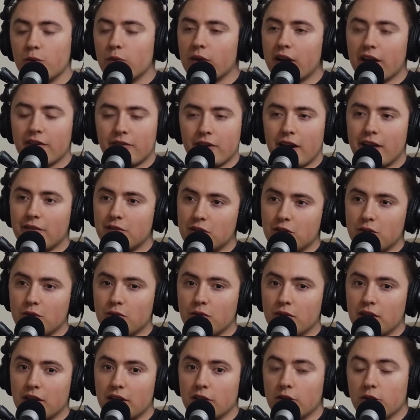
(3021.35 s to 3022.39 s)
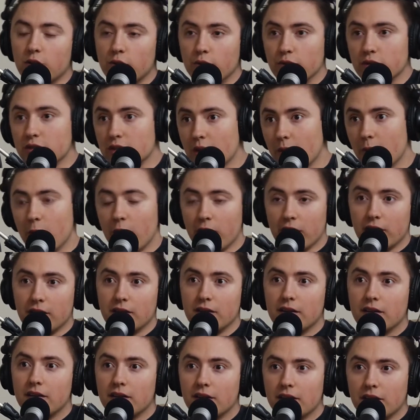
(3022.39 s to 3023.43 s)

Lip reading: whatever I have to do, than lose someone.